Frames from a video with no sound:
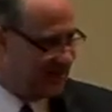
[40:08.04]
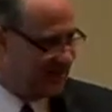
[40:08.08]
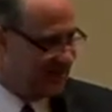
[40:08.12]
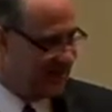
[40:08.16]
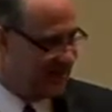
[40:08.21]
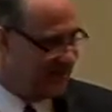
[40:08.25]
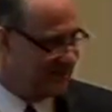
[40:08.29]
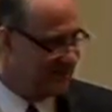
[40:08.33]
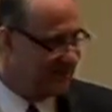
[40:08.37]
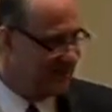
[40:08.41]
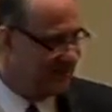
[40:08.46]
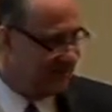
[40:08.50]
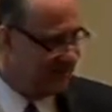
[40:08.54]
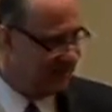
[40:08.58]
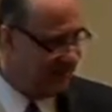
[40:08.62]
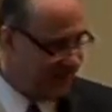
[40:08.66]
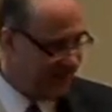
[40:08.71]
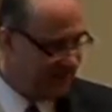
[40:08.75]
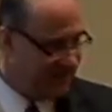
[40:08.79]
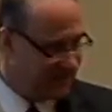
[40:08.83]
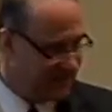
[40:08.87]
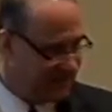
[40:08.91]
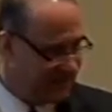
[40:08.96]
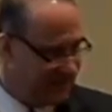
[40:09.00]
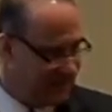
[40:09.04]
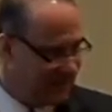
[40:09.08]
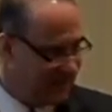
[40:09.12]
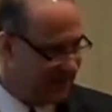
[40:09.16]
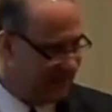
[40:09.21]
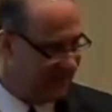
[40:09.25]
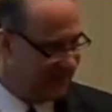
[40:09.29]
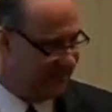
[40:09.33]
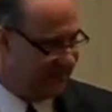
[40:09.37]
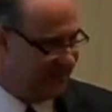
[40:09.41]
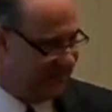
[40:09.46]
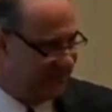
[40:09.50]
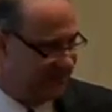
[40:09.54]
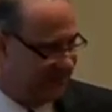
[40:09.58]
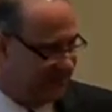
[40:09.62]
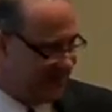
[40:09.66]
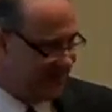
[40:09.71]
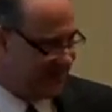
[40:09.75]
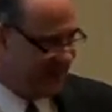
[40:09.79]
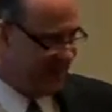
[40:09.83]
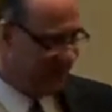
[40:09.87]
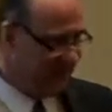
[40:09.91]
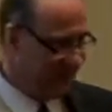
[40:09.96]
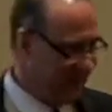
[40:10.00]
says, my terms govern,
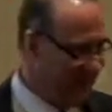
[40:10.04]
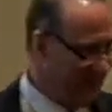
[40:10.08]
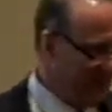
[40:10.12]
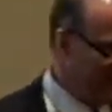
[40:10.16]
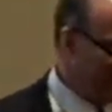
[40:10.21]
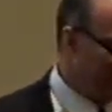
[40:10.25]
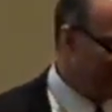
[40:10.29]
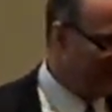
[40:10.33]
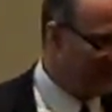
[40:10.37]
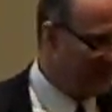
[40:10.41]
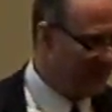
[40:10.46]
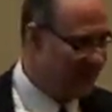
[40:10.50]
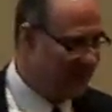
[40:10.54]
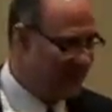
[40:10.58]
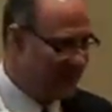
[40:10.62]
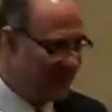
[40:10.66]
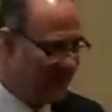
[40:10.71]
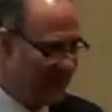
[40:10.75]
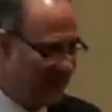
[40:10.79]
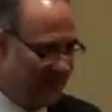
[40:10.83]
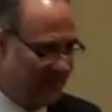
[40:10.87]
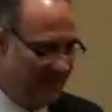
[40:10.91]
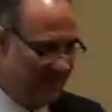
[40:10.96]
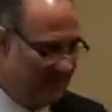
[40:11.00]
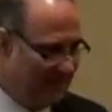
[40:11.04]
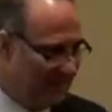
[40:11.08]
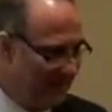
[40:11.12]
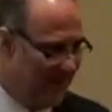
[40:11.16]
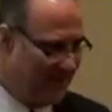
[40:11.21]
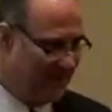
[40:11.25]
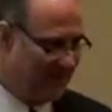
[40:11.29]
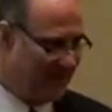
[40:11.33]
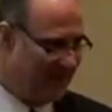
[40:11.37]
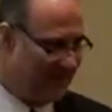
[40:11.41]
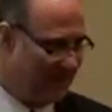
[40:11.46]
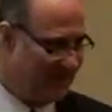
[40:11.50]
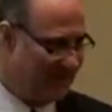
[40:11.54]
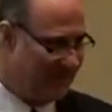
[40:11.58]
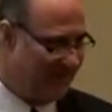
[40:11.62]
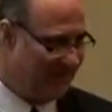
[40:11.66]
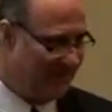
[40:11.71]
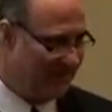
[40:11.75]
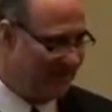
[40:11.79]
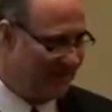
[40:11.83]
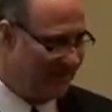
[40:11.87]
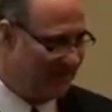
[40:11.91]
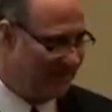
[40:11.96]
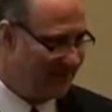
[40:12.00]
the buyer says, my terms
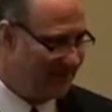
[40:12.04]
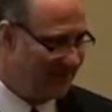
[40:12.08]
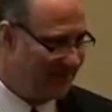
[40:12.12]
govern.